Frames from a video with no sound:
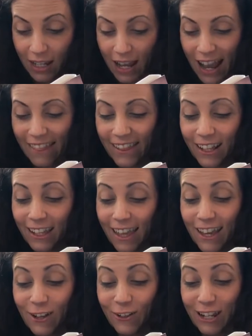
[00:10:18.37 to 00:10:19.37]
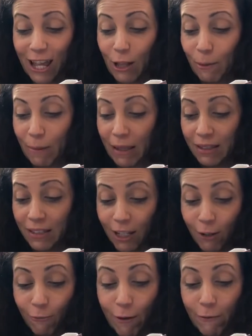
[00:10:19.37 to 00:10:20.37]
And then Kit couldn't help it.
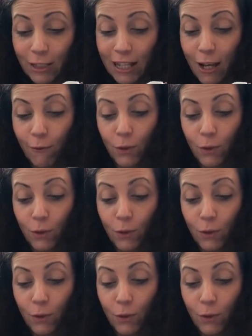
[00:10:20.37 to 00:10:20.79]
River's laughter